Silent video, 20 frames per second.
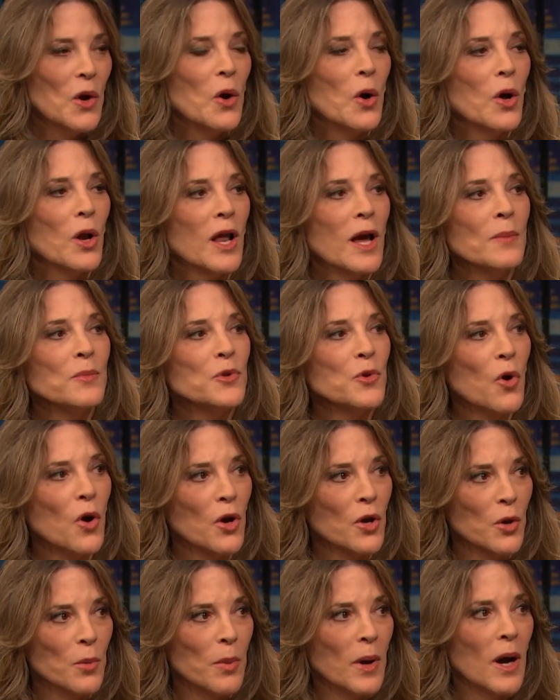All I'm
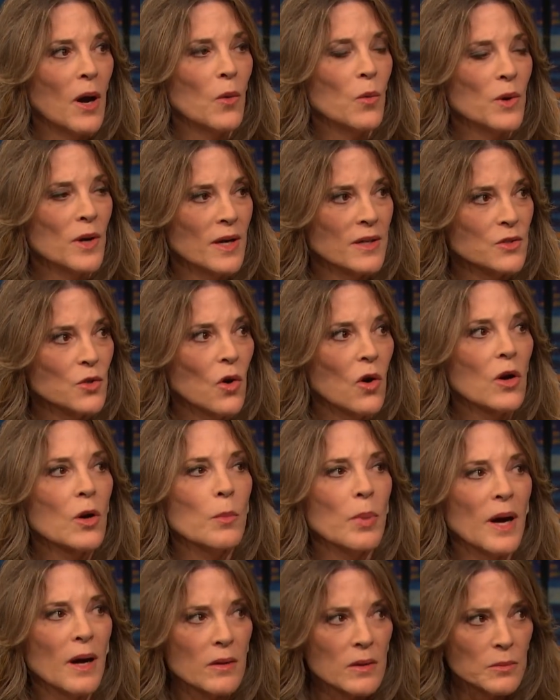talking about when I talk
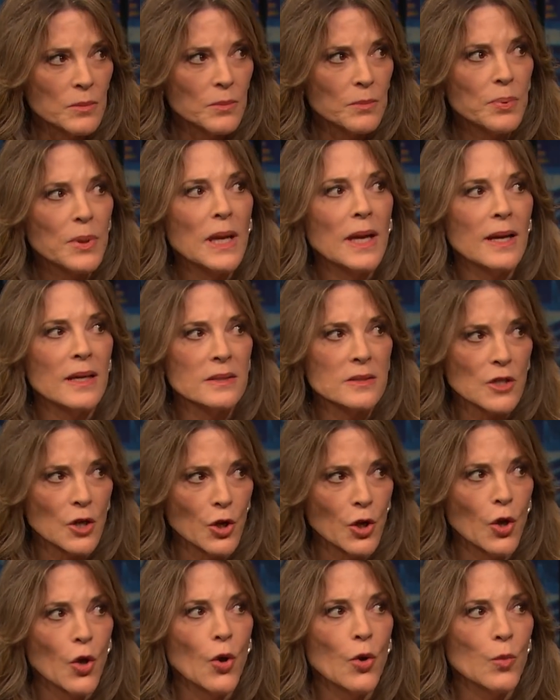about plans
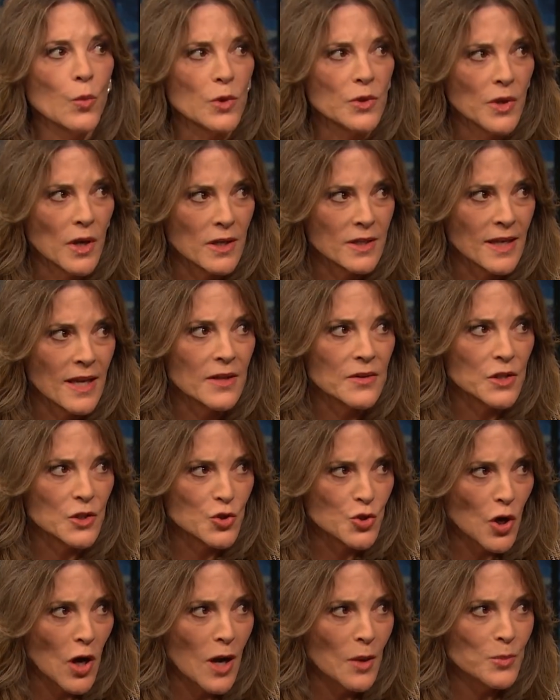alone will not get the
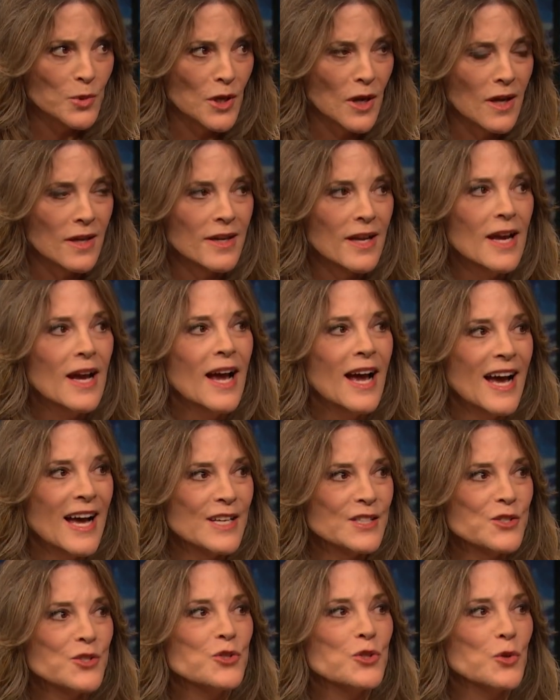job done
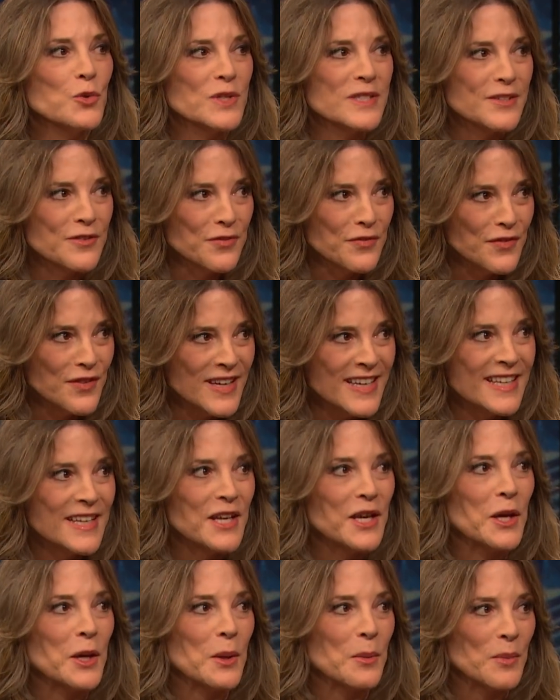has to do with
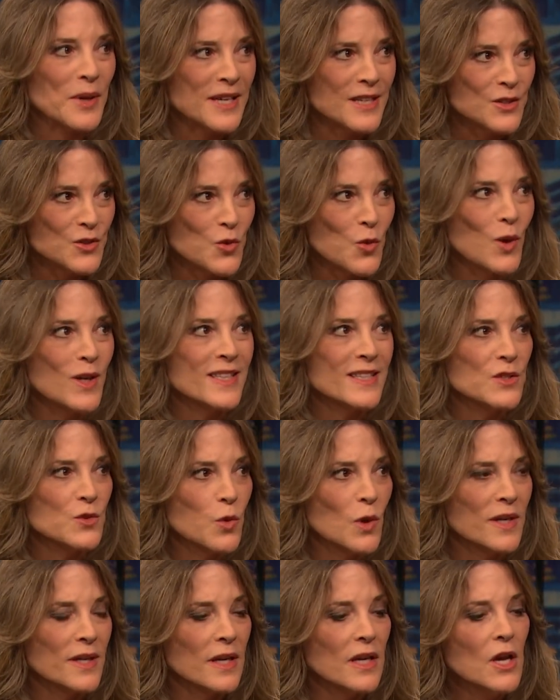defeating him in
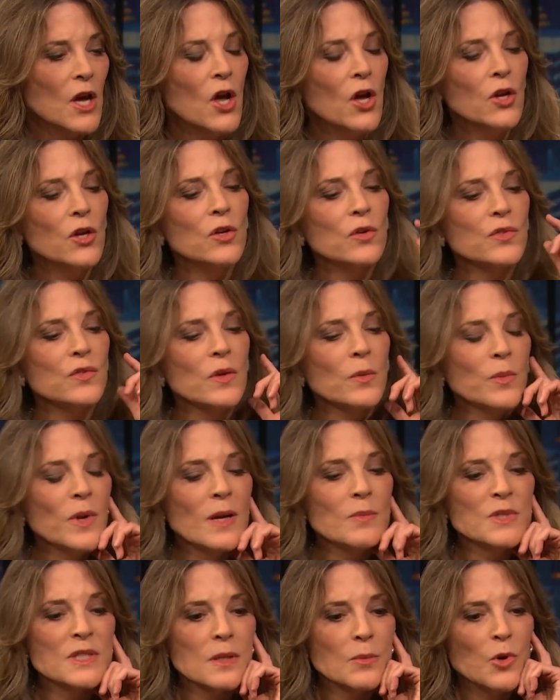2020. You know,
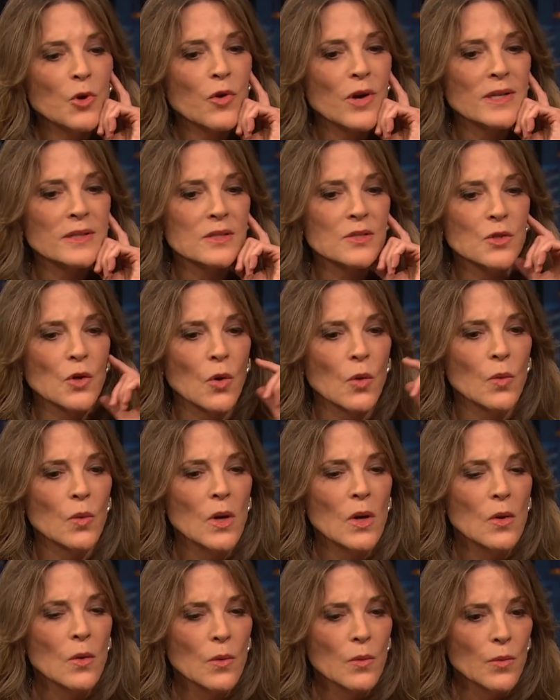sometimes Democrats don't
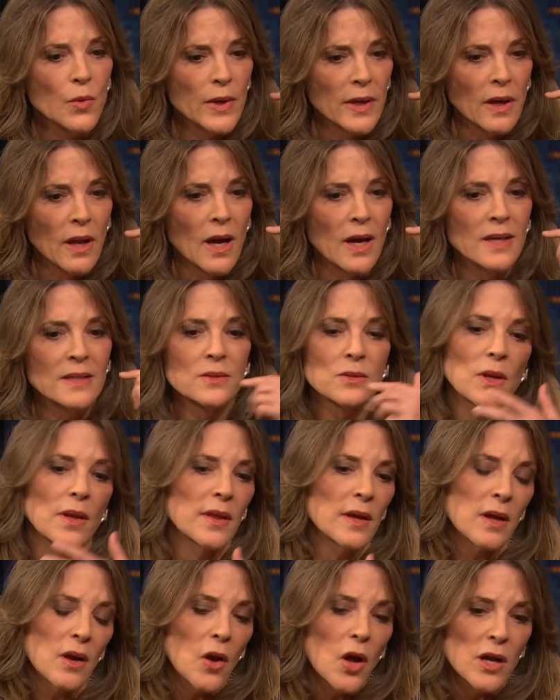realize, I
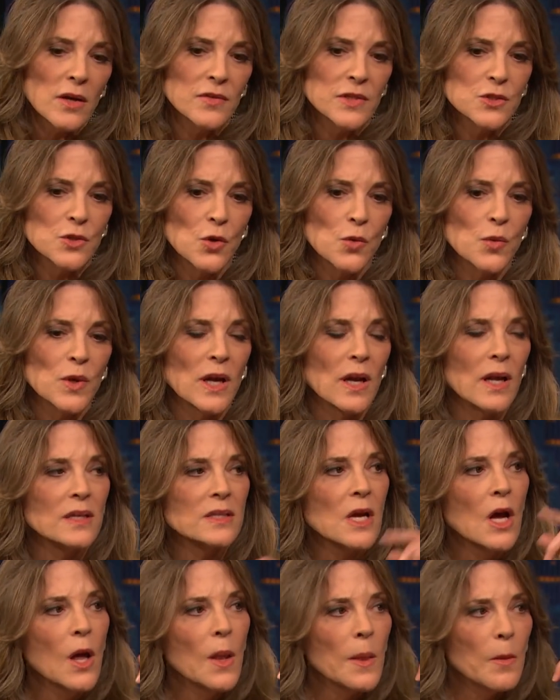think a lot of us don't realize,
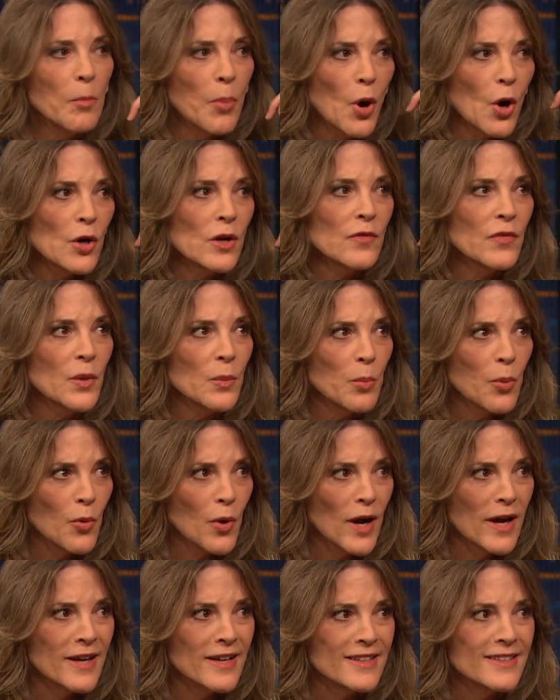the part of the
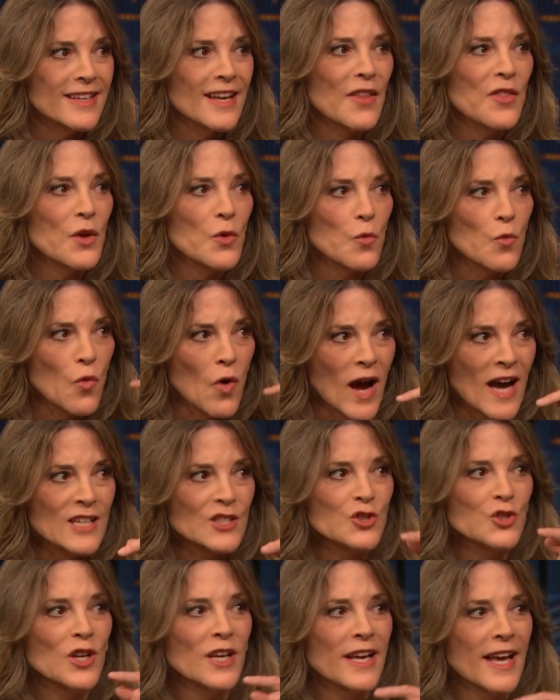brain that
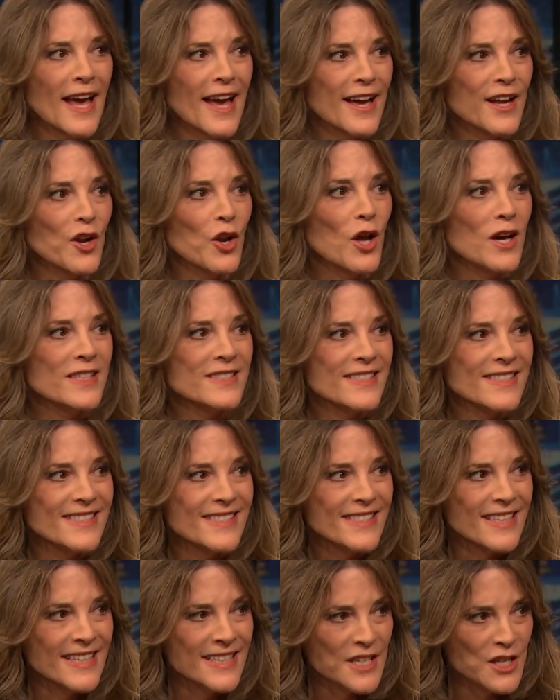rationally
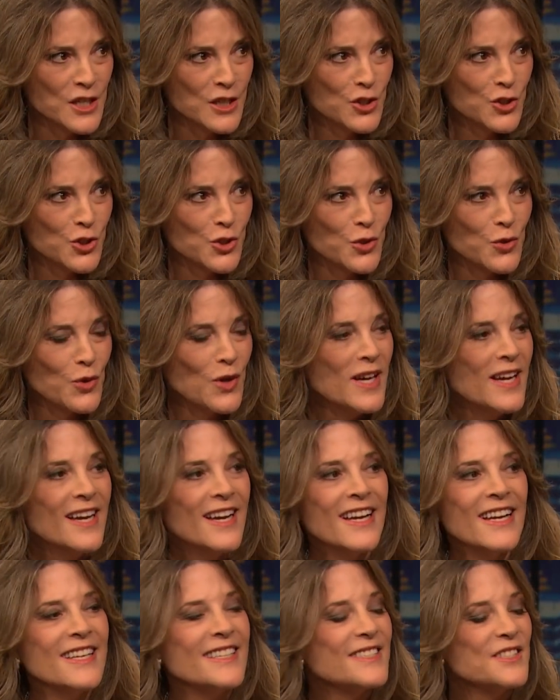analyzes an issue
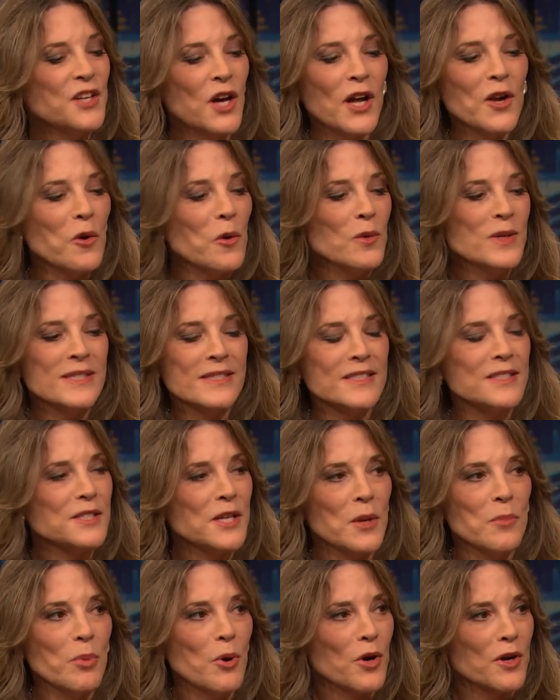is not always the
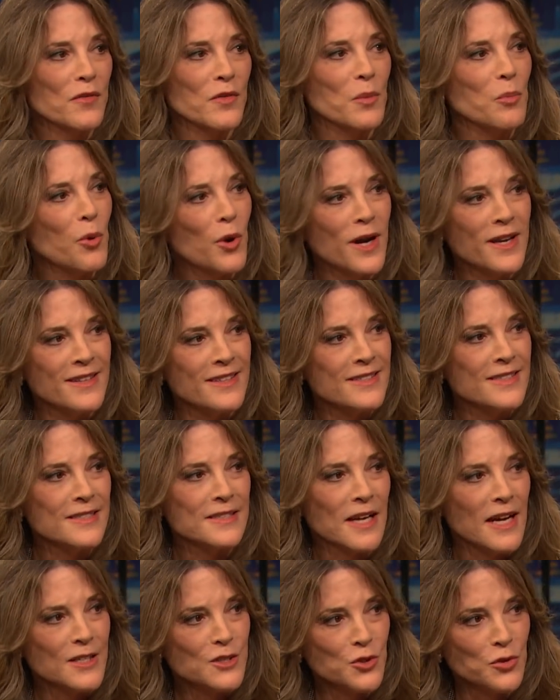same part of the brain that
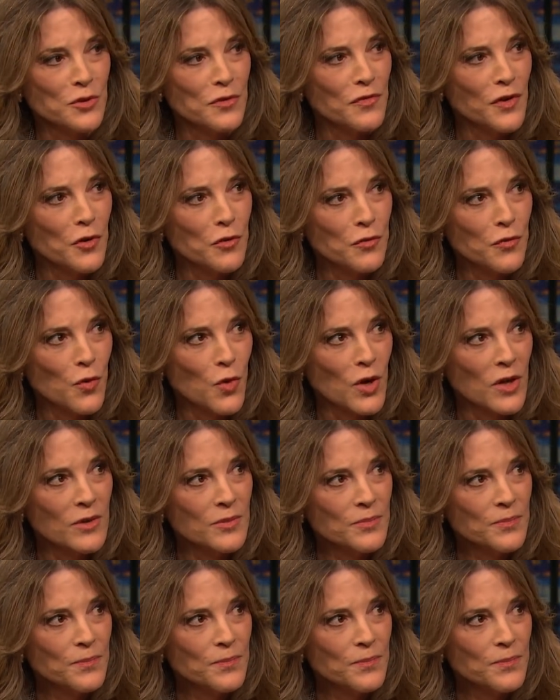decides who to vote for.